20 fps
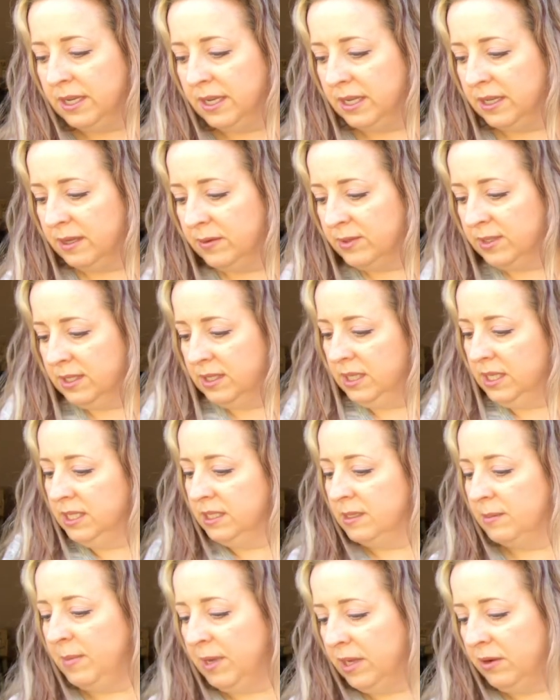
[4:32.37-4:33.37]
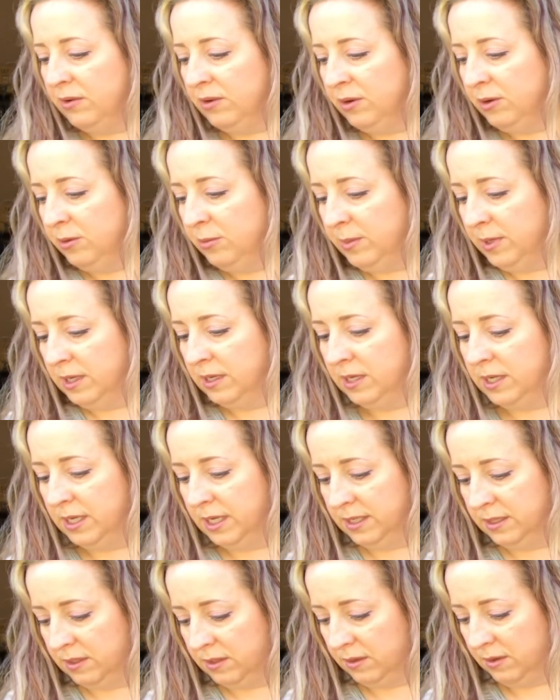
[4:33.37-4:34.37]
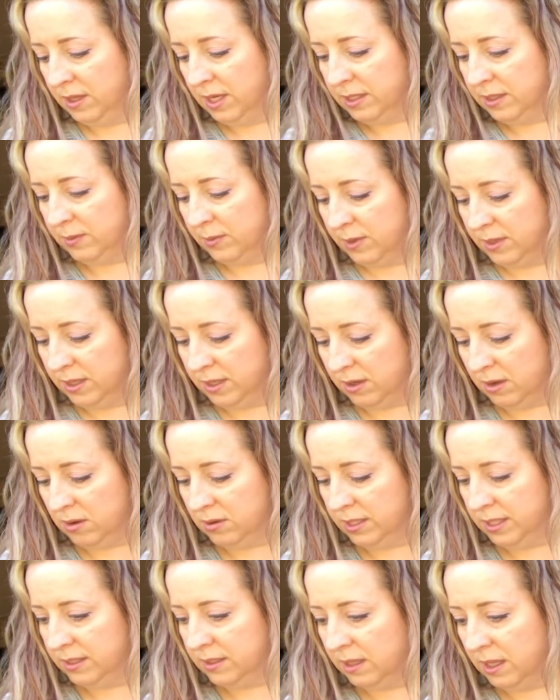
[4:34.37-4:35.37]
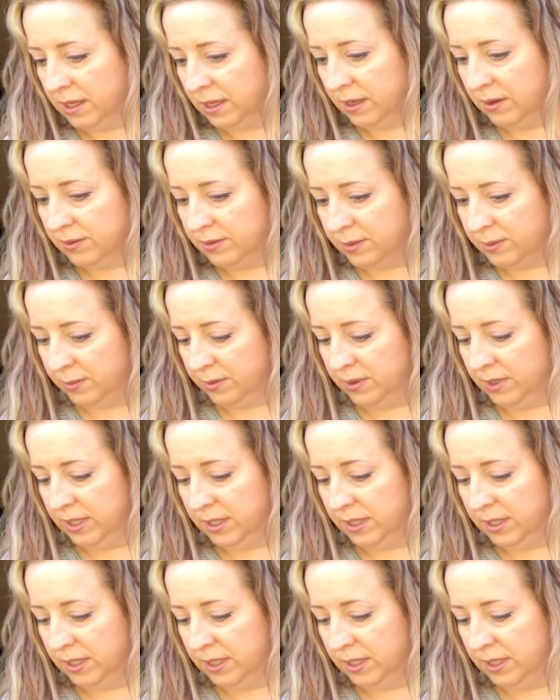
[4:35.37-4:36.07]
That was in his bedroom, and so that's what all his Legos were